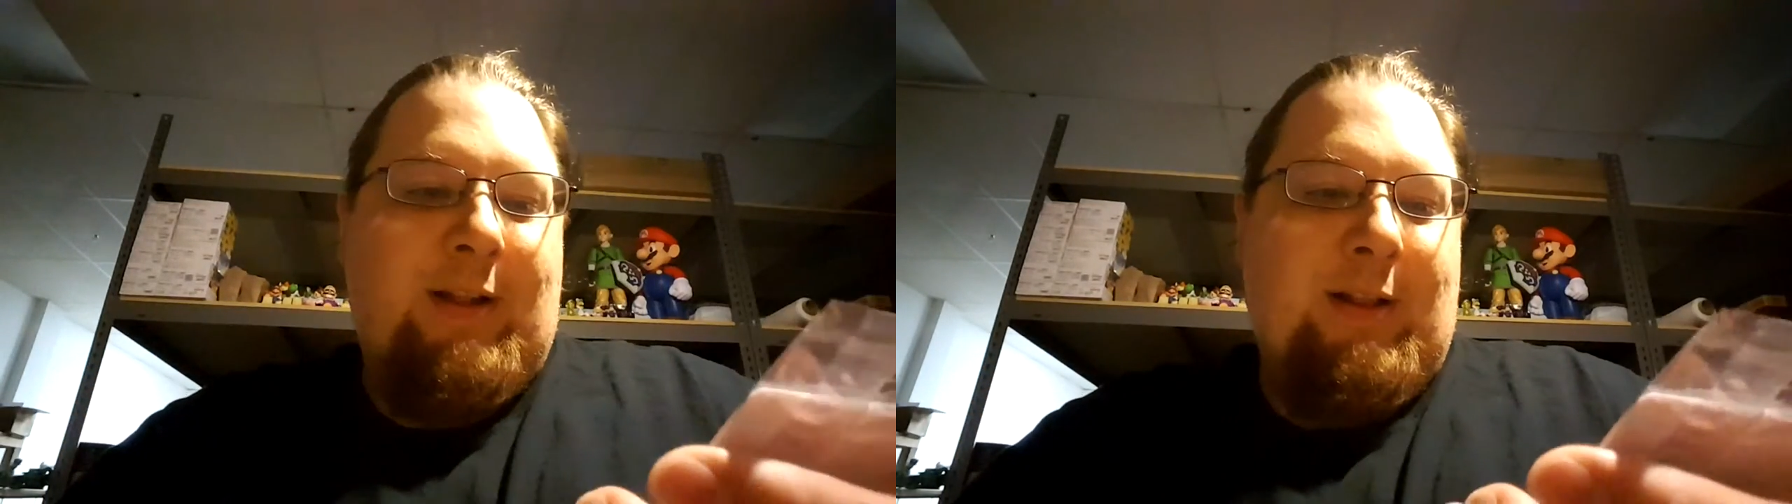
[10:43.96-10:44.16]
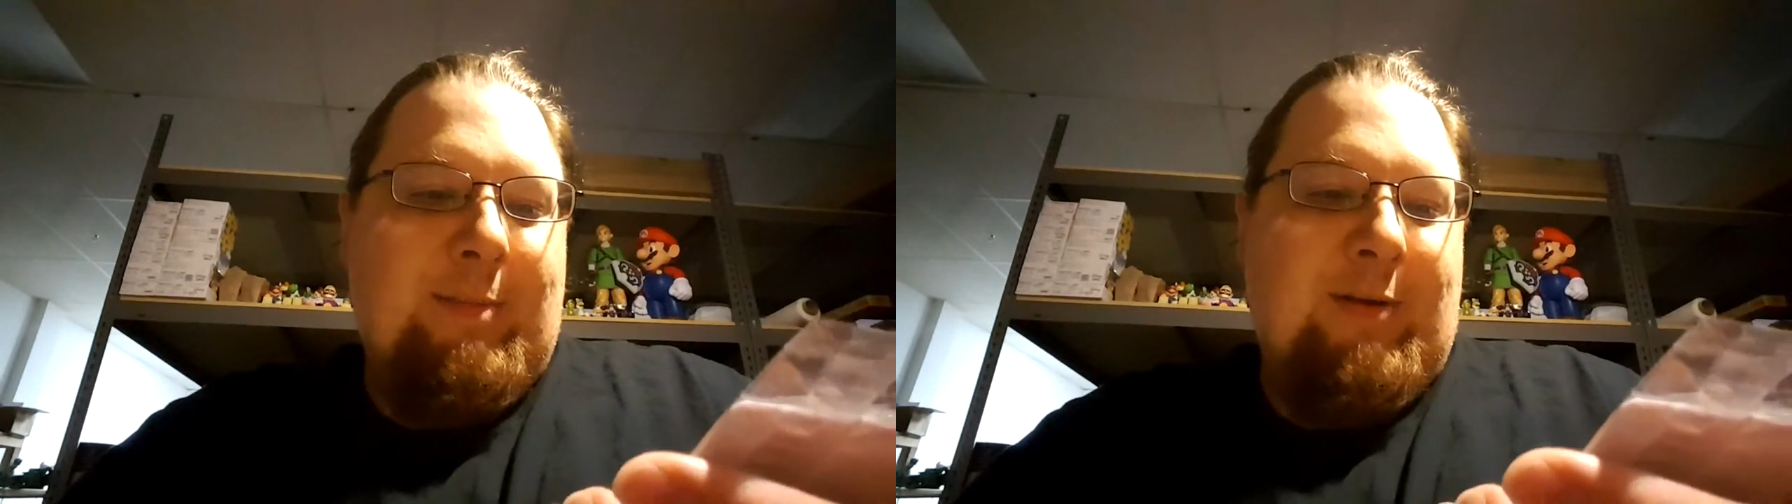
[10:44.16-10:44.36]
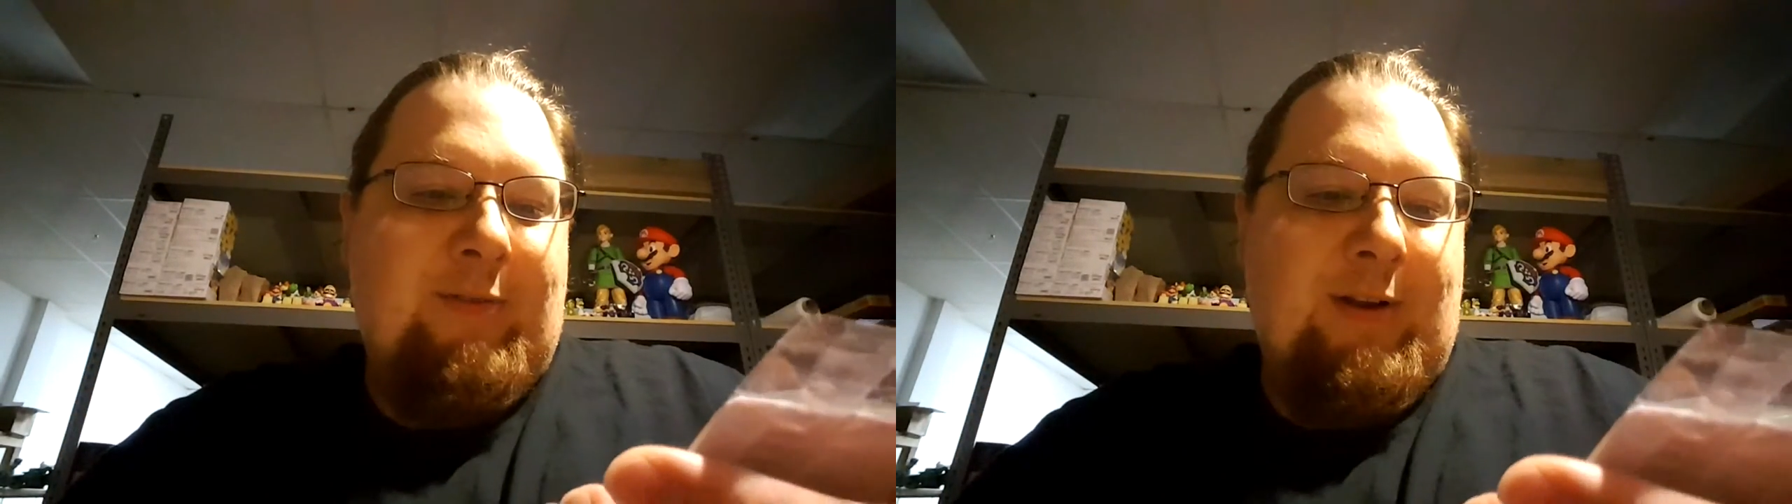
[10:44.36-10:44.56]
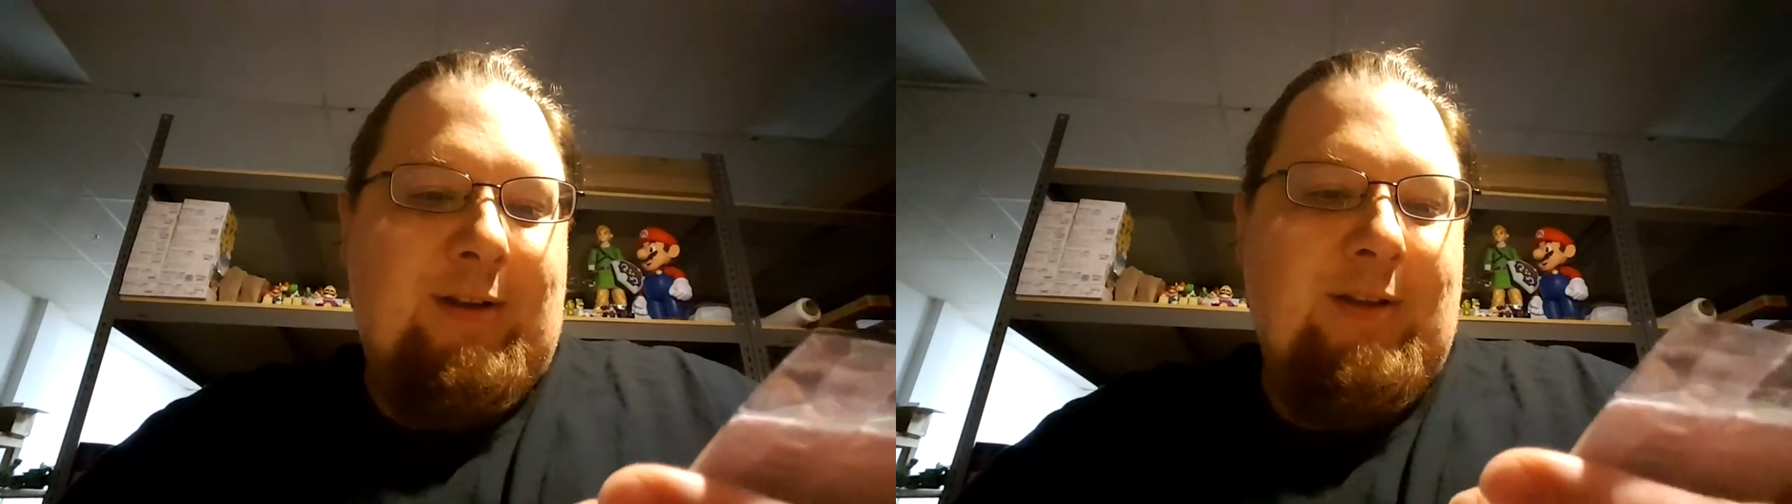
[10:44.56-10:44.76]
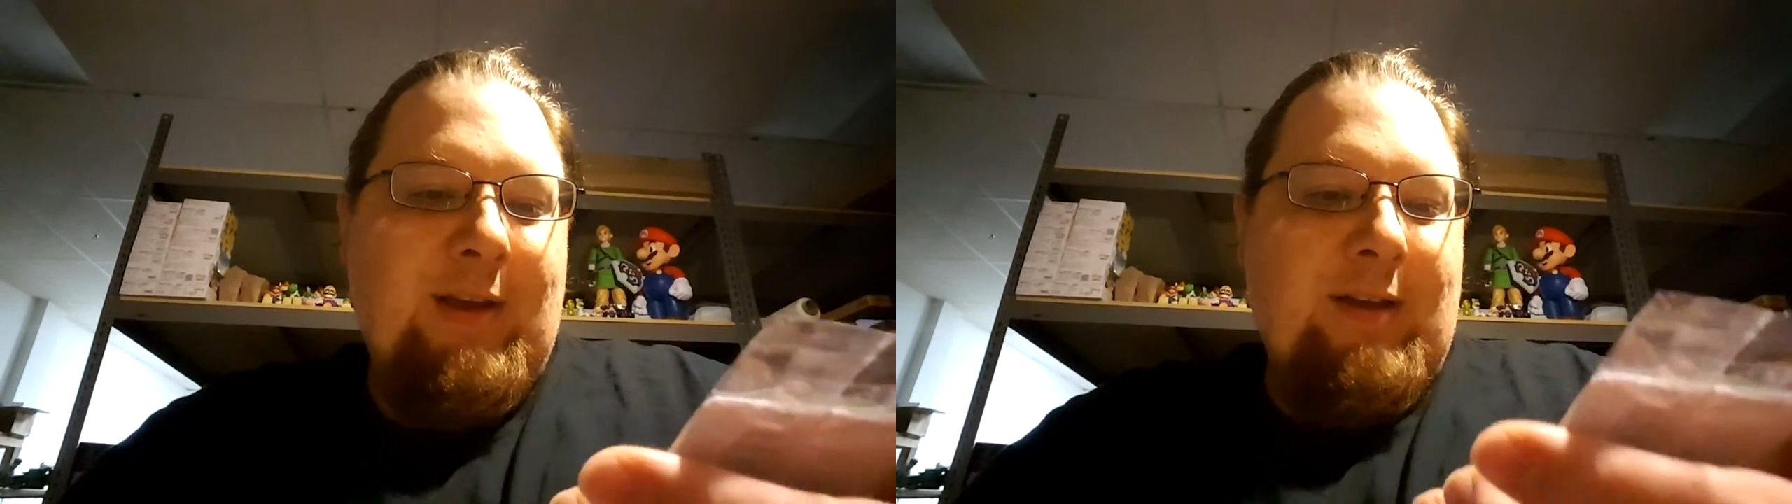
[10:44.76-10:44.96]
I'll let my
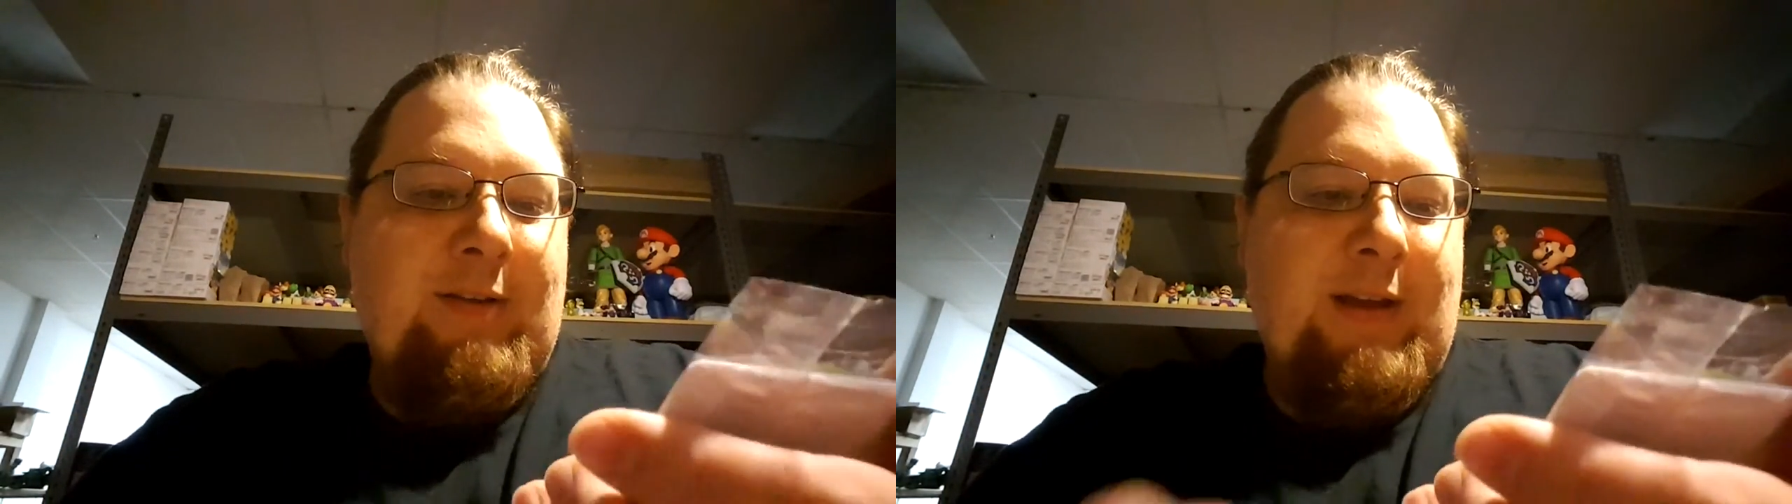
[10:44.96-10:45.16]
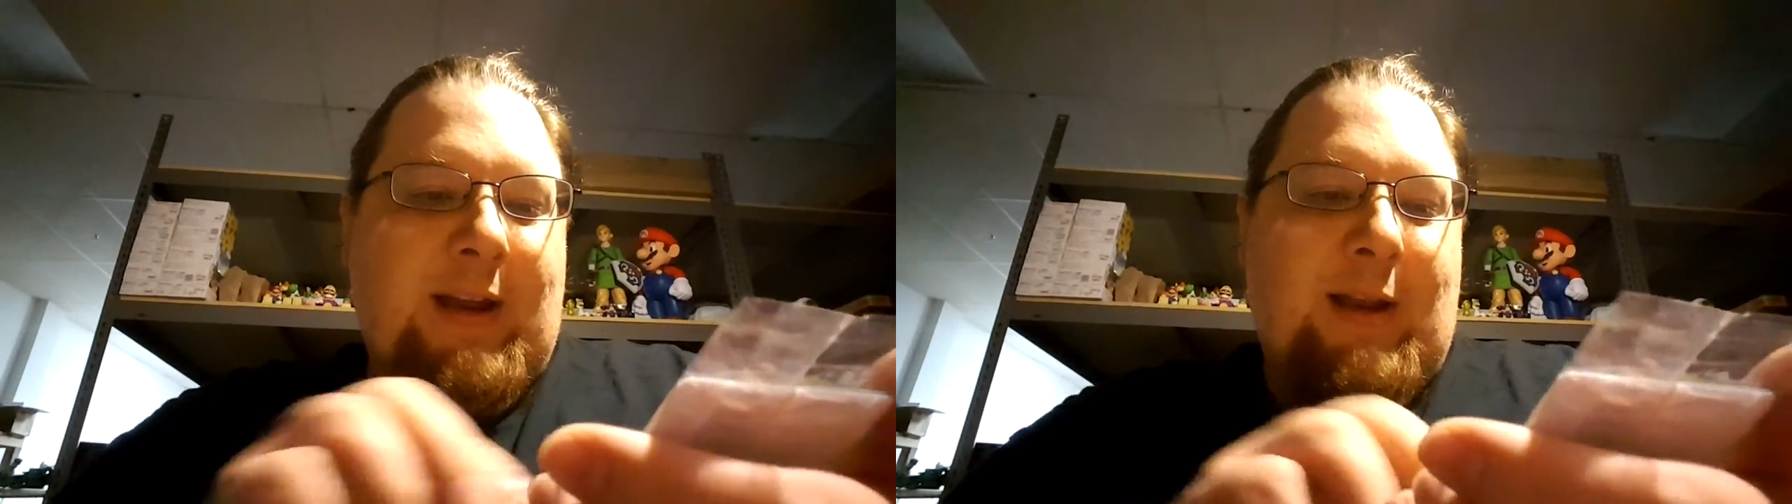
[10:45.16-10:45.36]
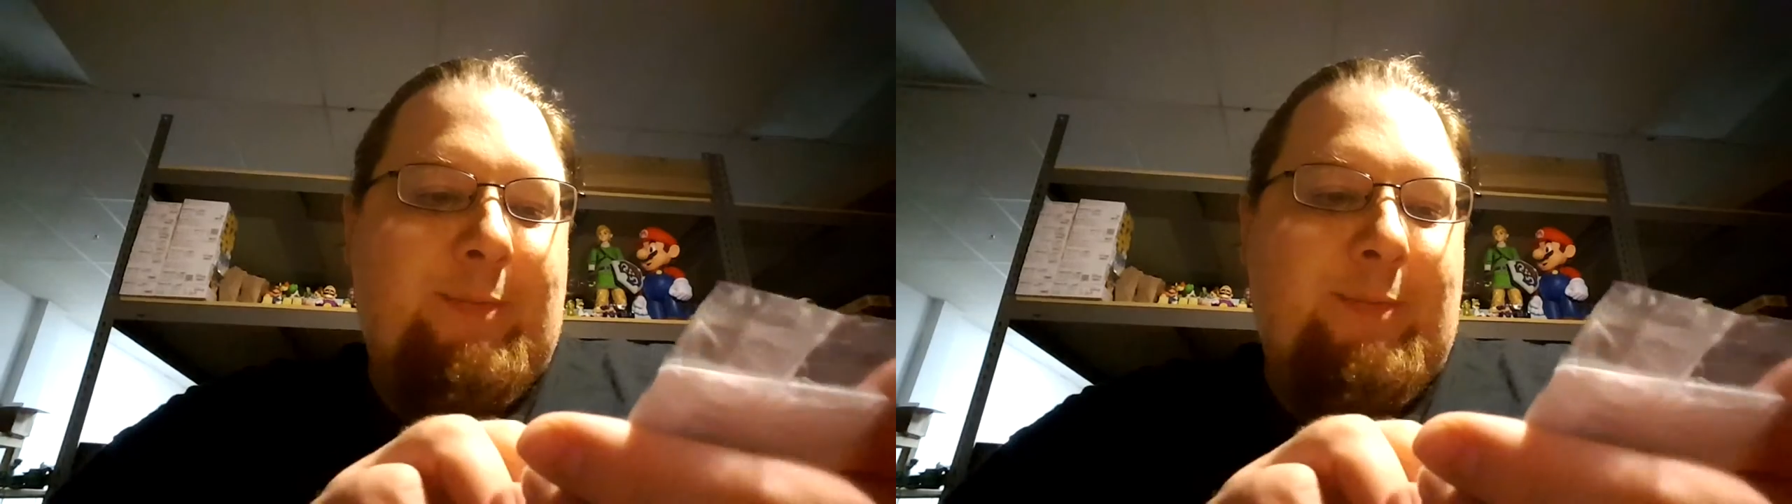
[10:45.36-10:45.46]
friend take it out